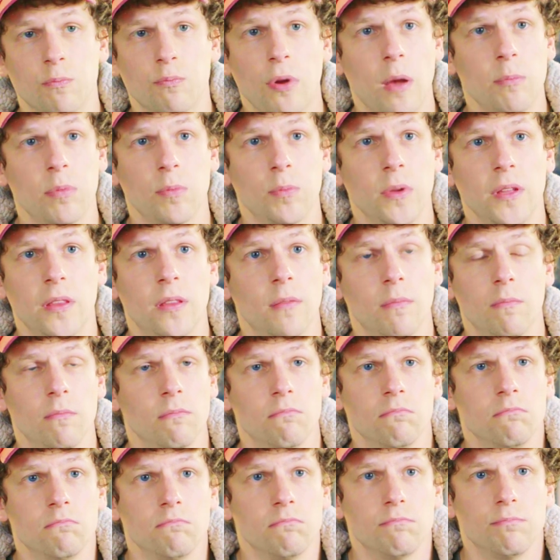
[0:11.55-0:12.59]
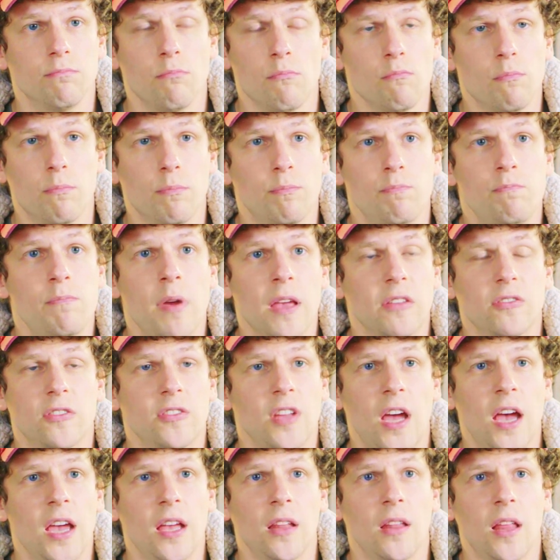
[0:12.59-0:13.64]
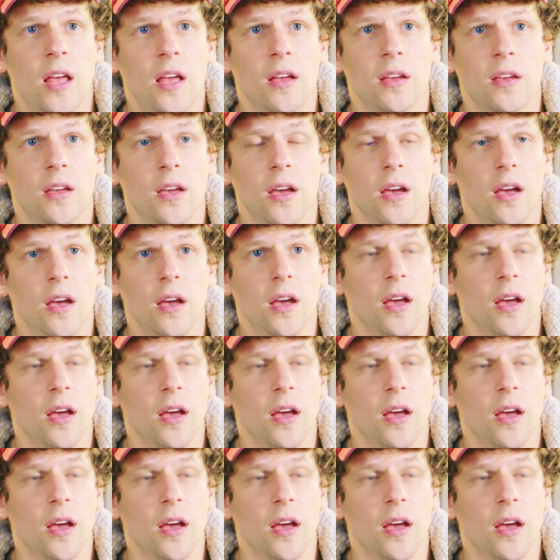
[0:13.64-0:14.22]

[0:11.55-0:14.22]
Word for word: Probably the best dialogue